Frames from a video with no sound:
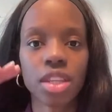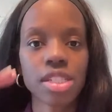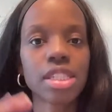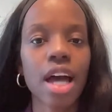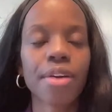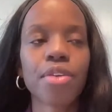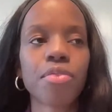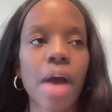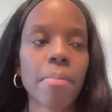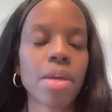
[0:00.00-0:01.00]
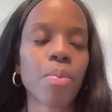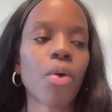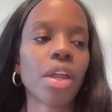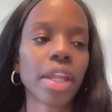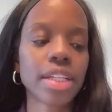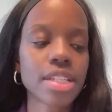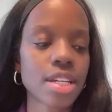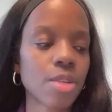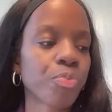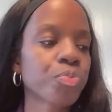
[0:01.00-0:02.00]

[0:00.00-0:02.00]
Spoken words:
This is how you find people on LinkedIn.